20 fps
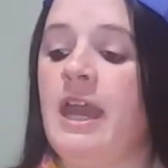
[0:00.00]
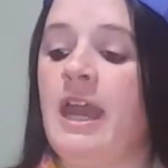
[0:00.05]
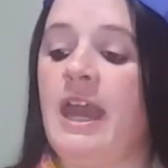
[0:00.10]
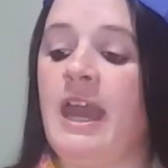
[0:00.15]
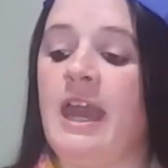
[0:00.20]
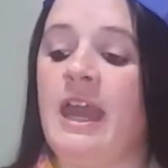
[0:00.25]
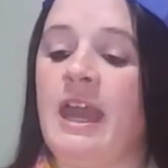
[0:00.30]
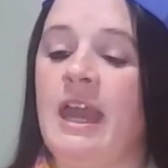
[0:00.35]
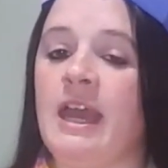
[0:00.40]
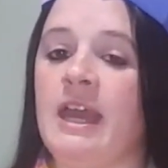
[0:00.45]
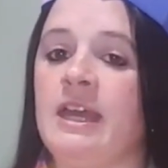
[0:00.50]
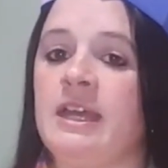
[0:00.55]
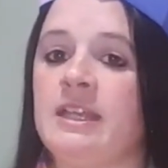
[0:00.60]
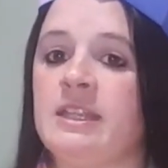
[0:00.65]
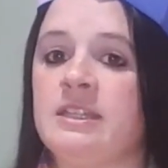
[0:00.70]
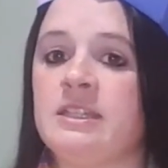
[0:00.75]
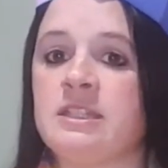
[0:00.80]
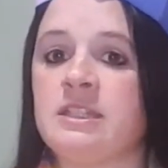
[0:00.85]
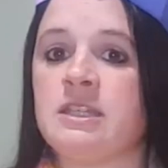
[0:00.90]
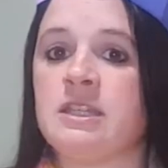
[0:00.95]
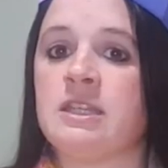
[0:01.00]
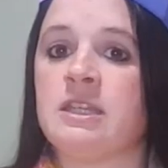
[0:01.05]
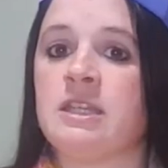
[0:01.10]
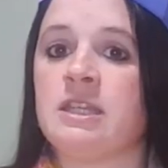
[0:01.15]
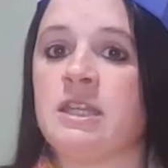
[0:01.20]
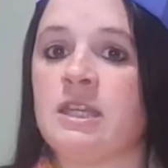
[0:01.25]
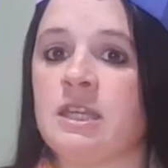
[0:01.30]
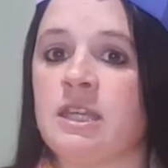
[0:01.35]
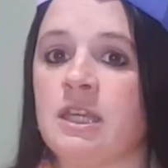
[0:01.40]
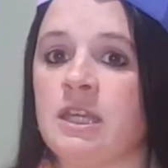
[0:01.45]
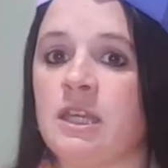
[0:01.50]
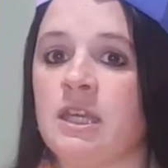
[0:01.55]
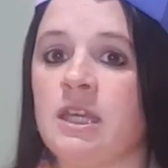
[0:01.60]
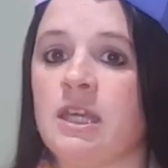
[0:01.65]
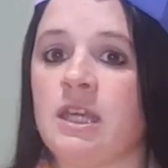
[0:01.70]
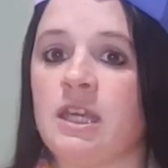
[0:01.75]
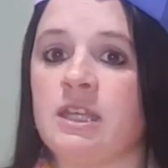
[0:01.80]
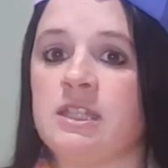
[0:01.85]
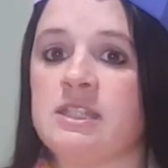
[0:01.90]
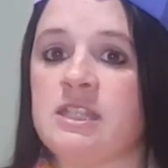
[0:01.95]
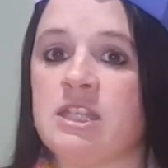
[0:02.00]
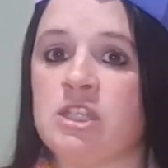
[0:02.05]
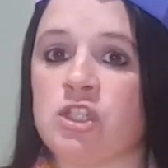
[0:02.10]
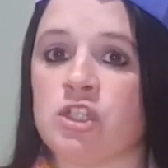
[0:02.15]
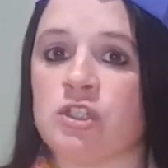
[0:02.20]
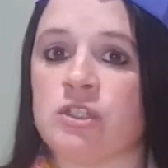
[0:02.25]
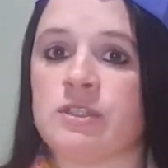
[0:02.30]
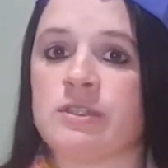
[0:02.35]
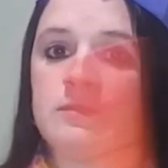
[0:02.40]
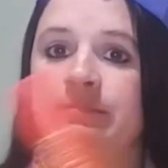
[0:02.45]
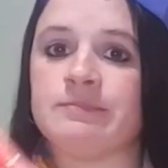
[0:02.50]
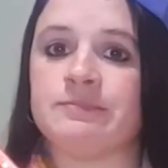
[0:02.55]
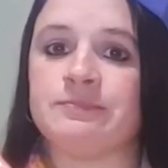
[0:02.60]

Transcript: and scissors.